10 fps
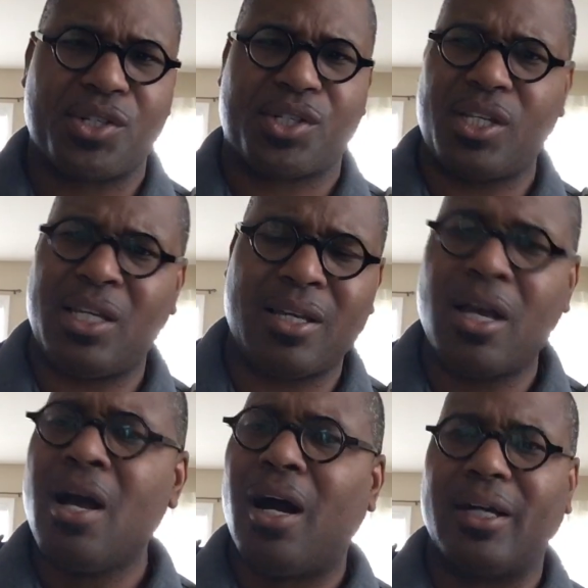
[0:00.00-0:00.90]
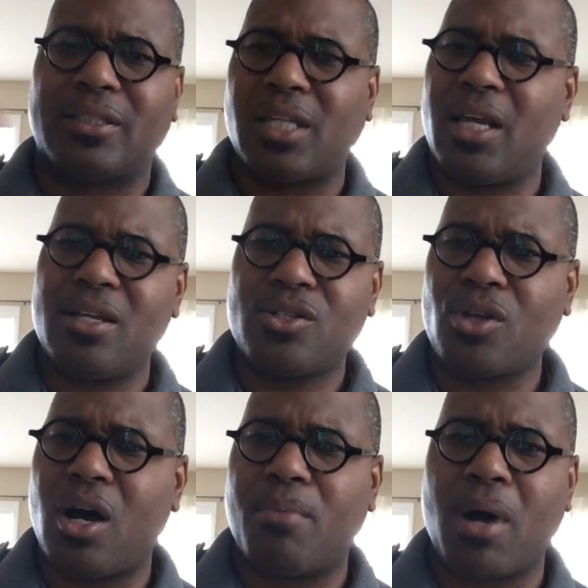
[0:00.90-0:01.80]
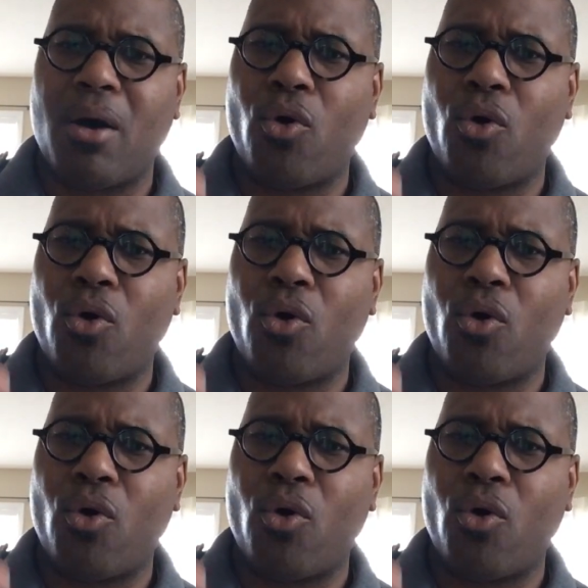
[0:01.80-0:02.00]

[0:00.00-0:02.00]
you're seeing uh, things um, uh,